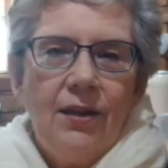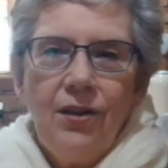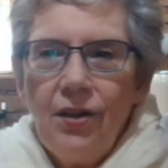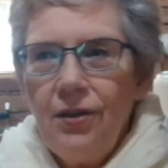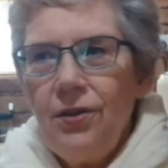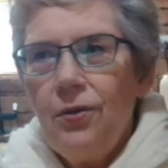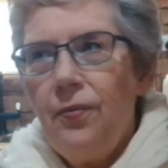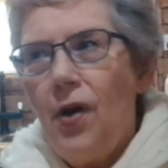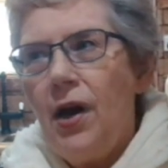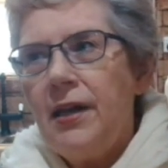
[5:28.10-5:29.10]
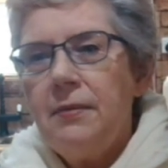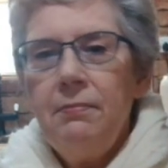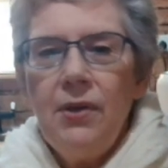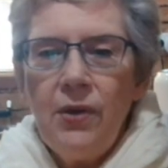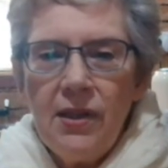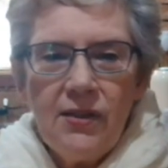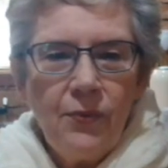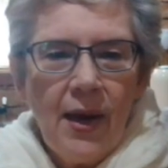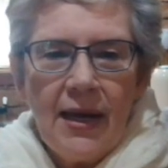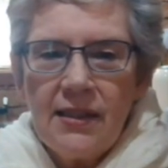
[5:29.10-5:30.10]
You know, you'll find millions
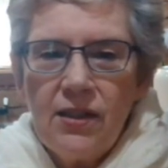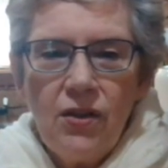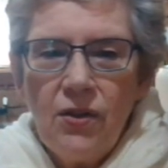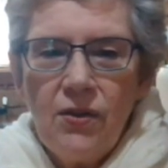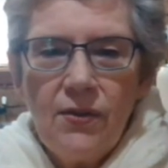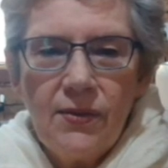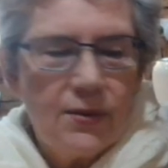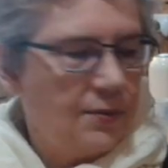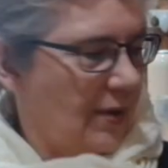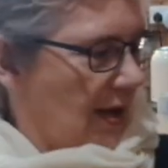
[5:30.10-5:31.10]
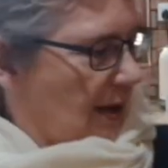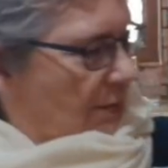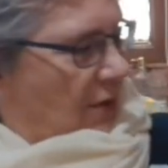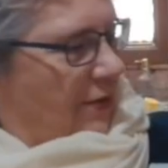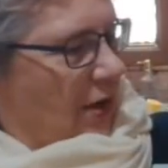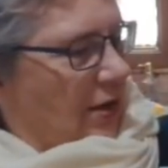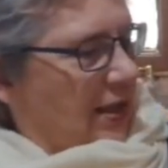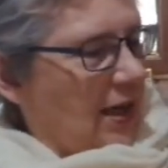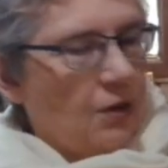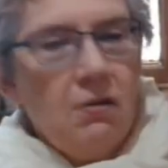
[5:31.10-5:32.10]
of ways to use, what have I got here?